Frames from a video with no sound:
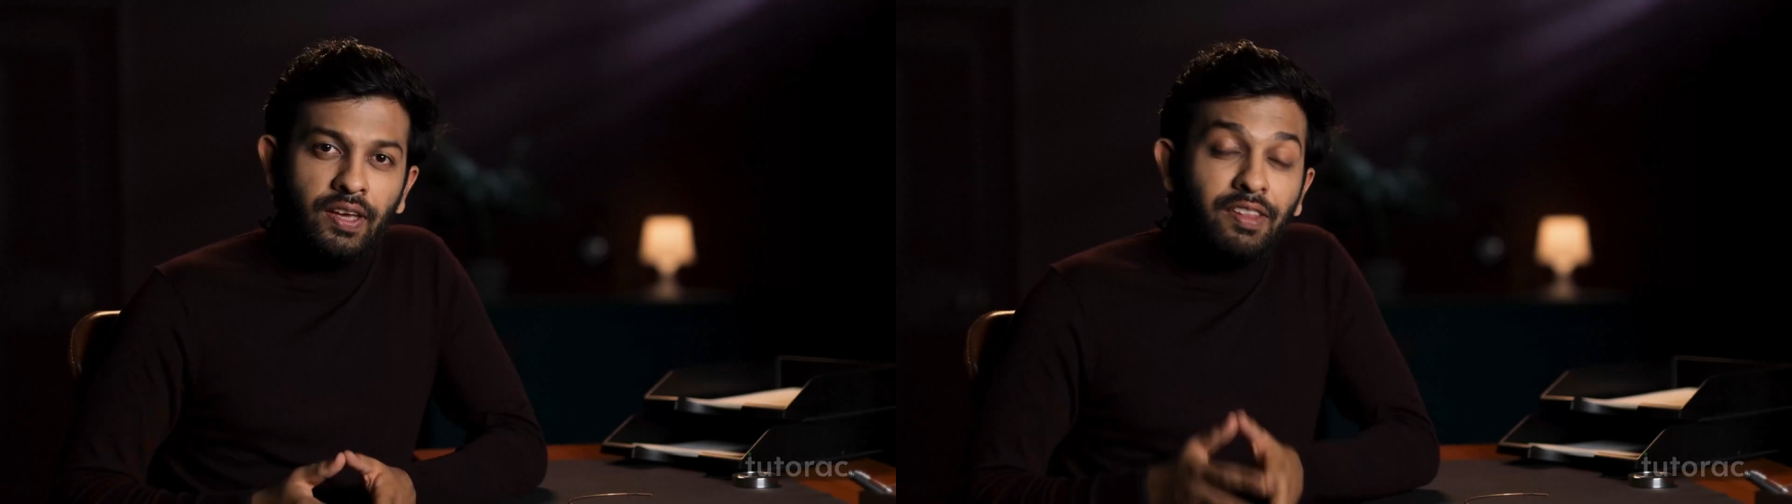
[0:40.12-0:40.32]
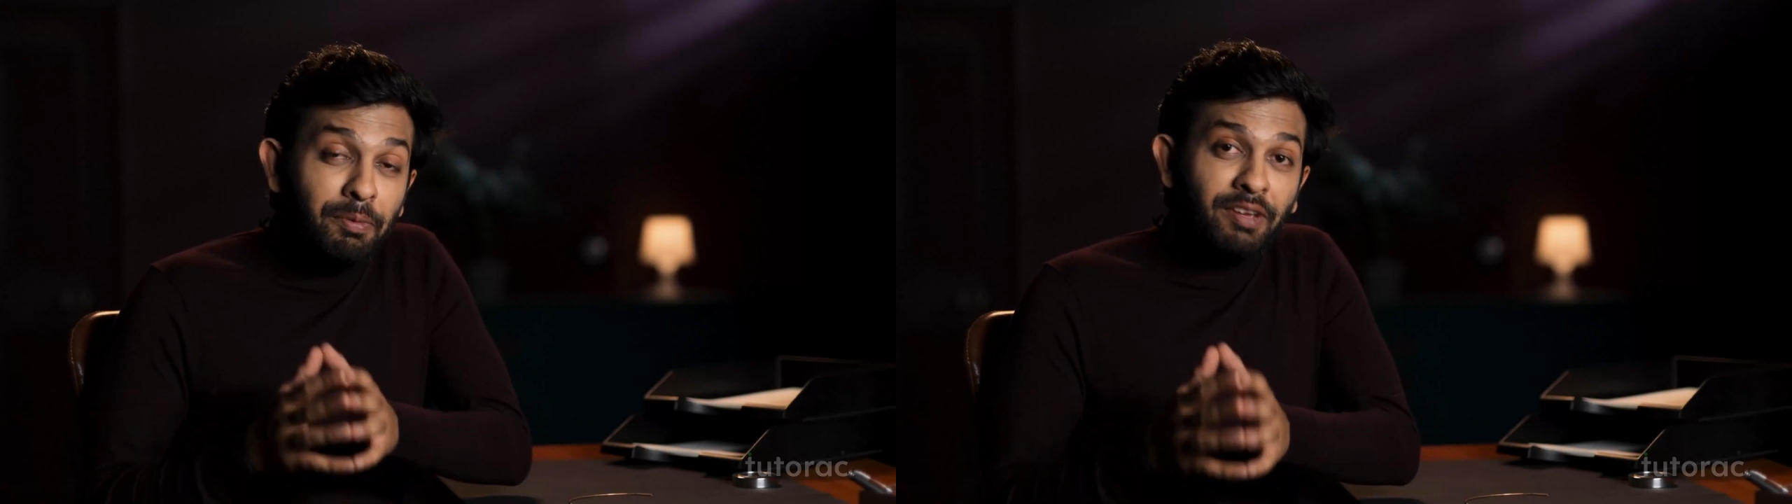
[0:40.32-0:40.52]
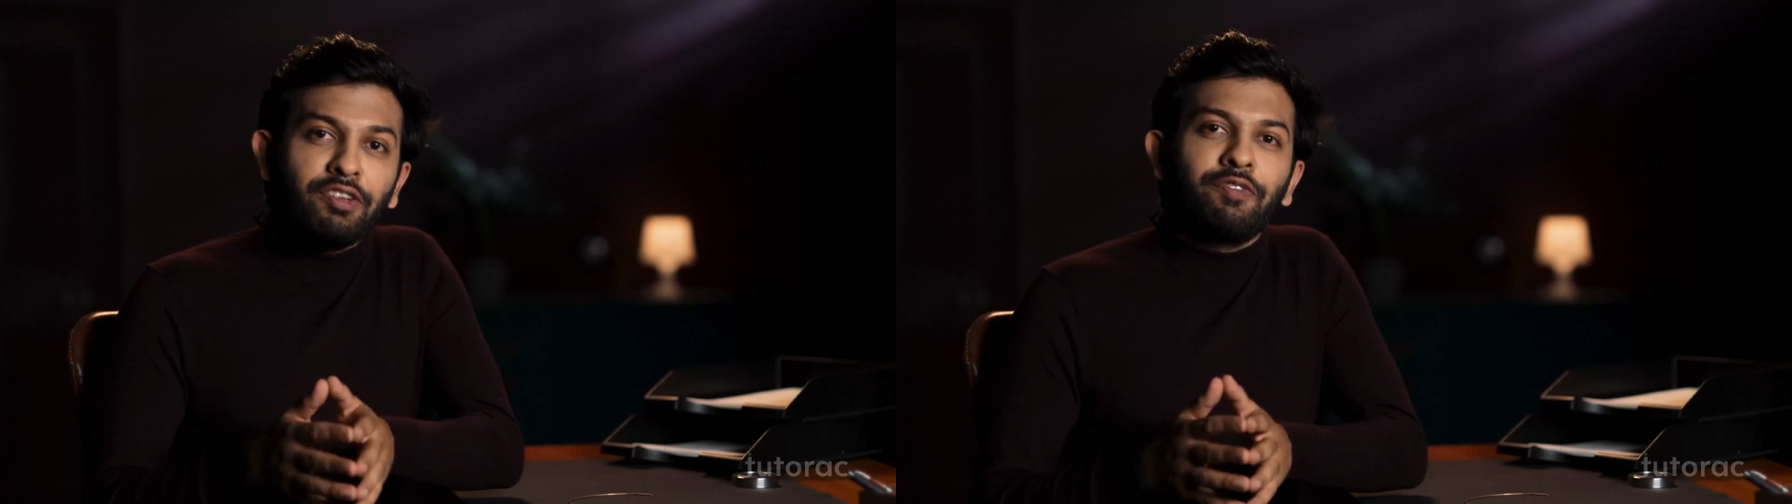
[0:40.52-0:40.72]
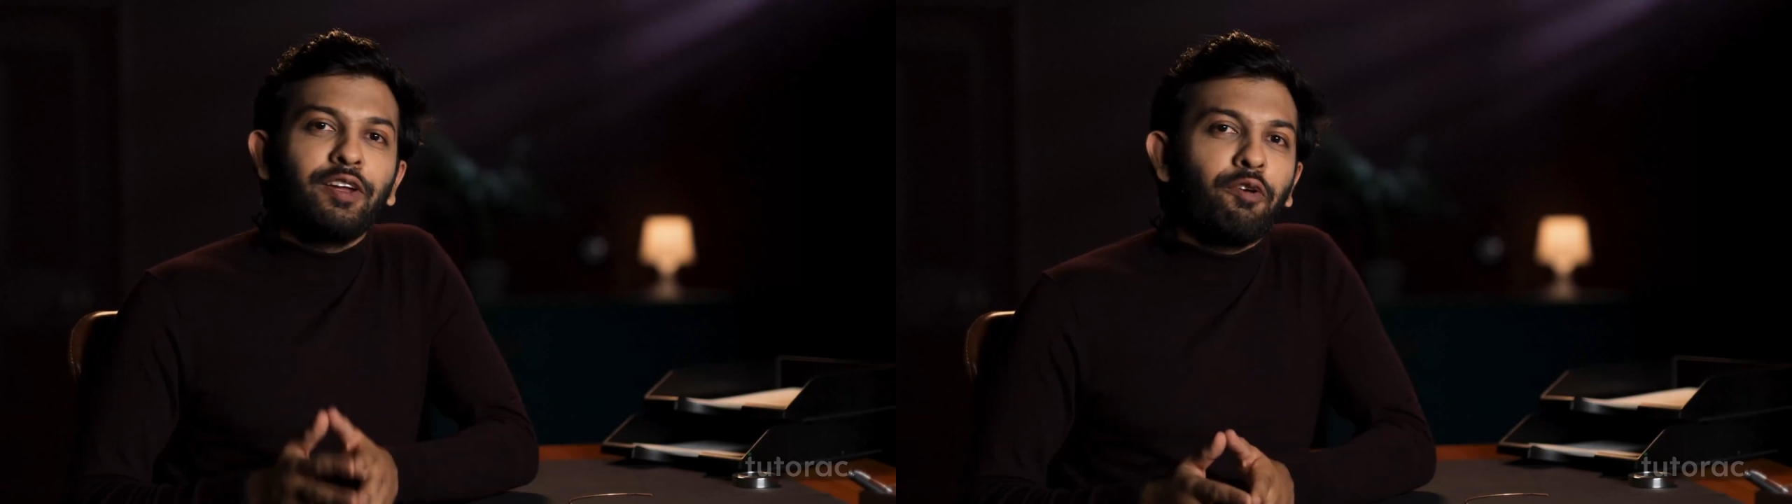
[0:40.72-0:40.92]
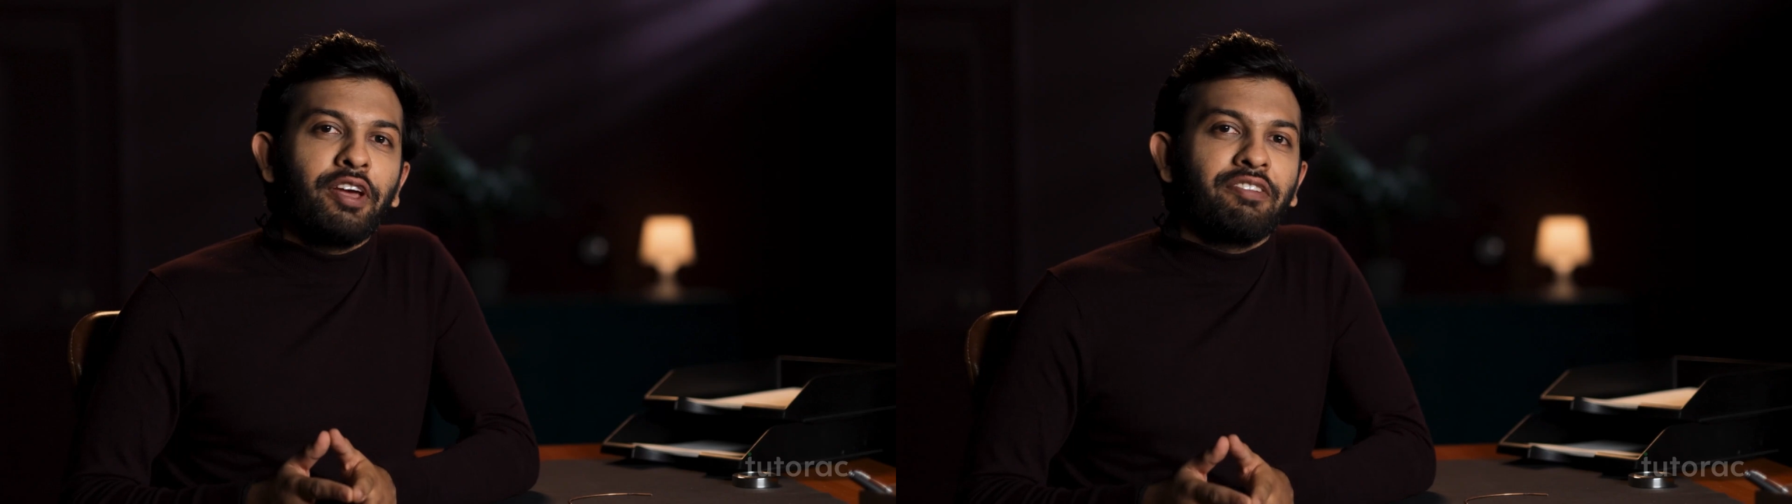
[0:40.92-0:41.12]
In the previous
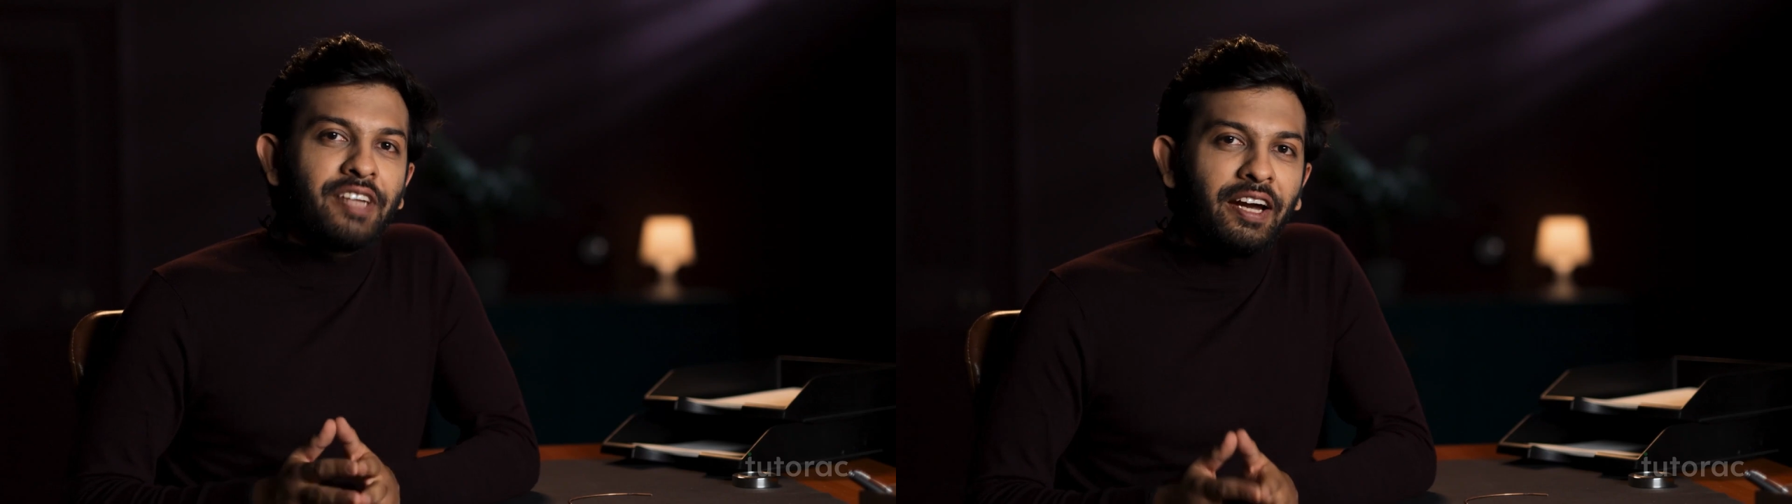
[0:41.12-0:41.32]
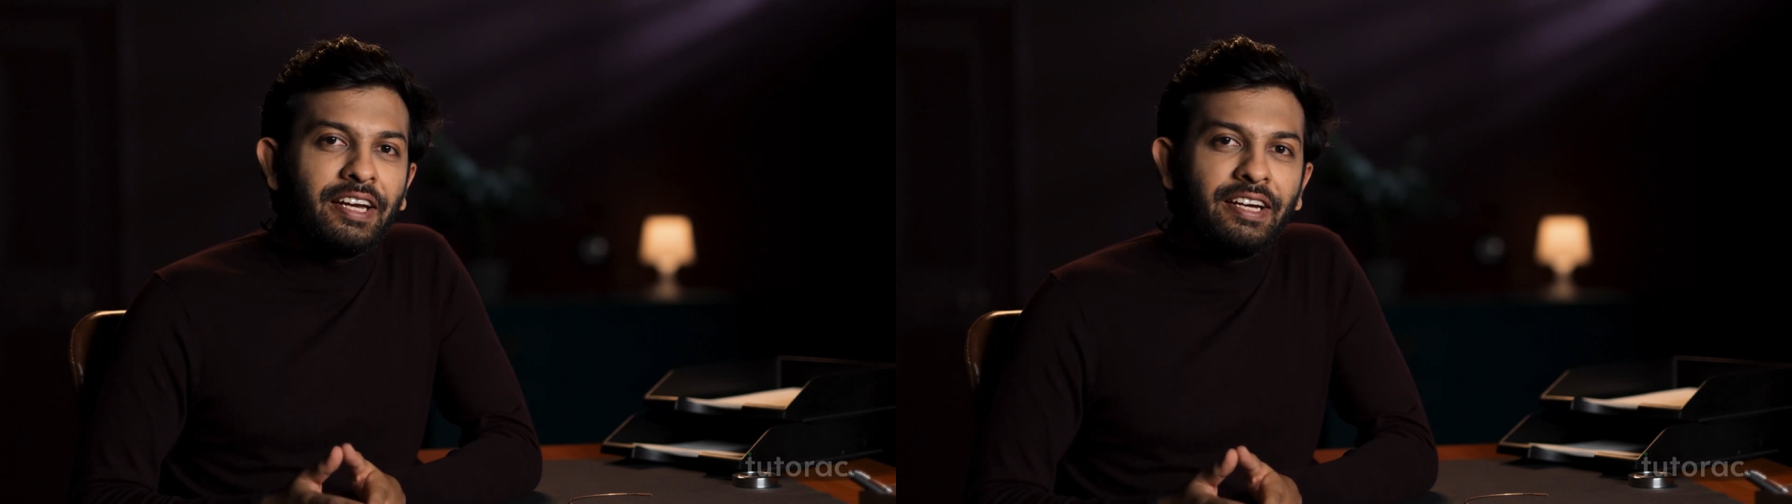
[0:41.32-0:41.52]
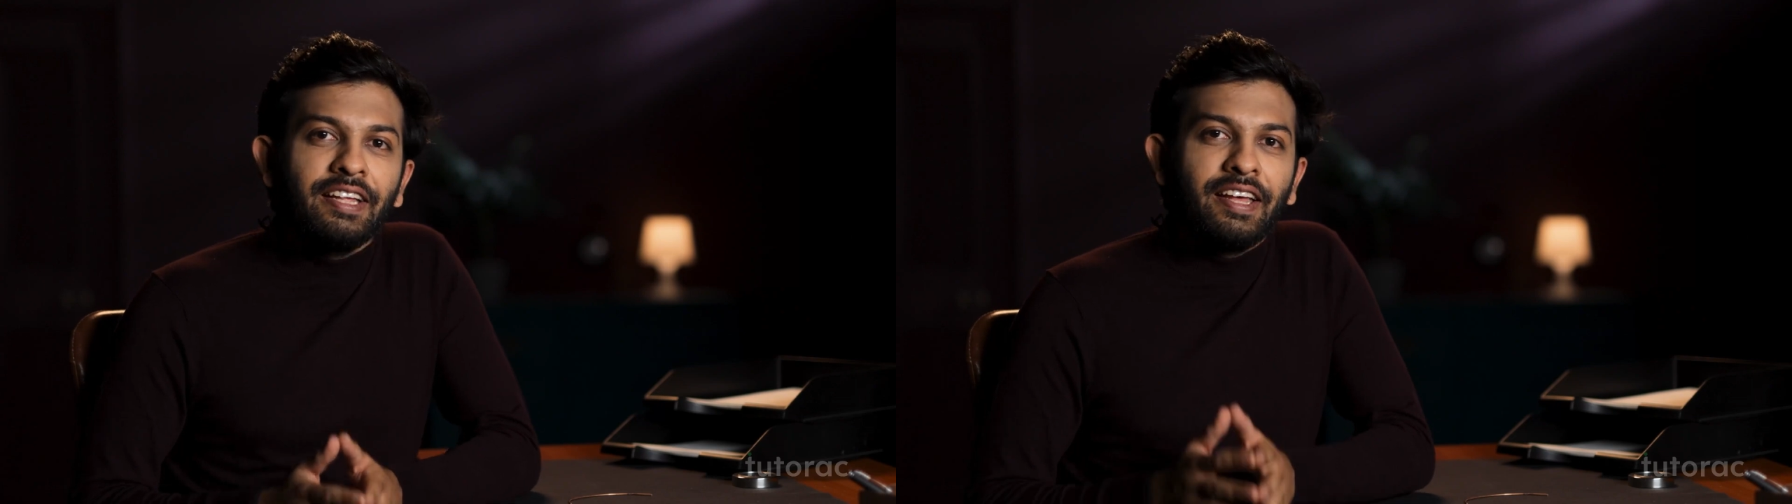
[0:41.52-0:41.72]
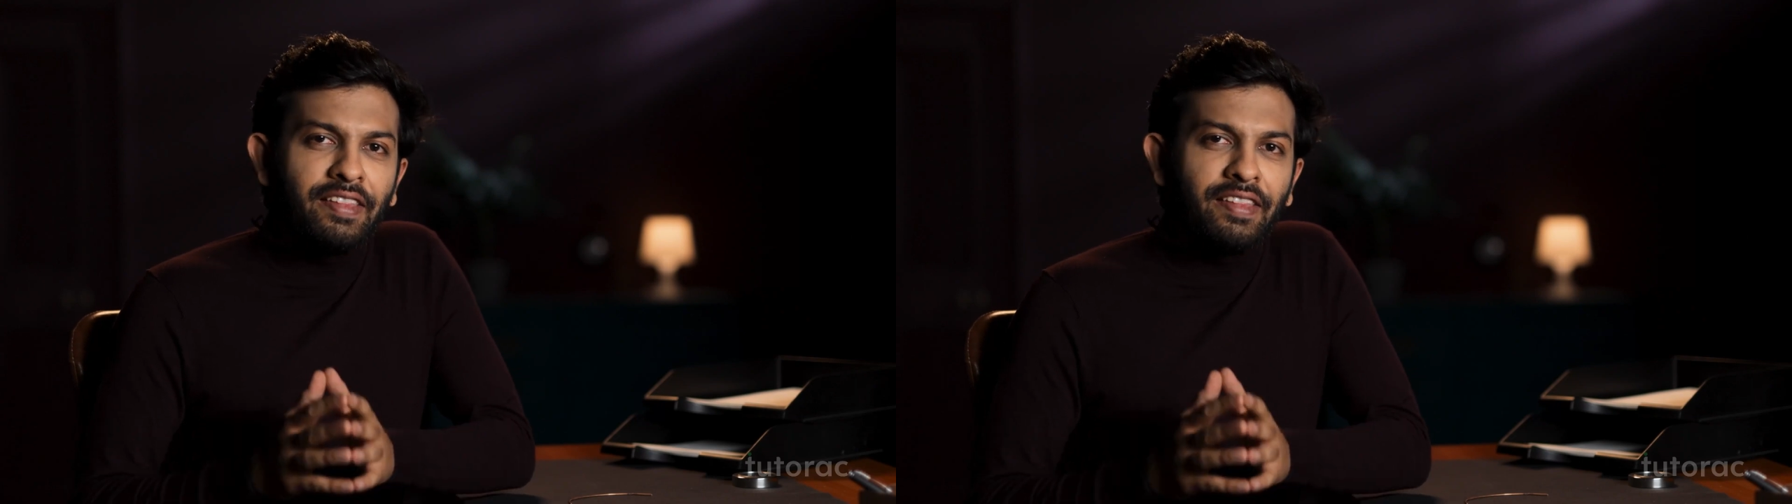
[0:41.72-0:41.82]
video, we have studied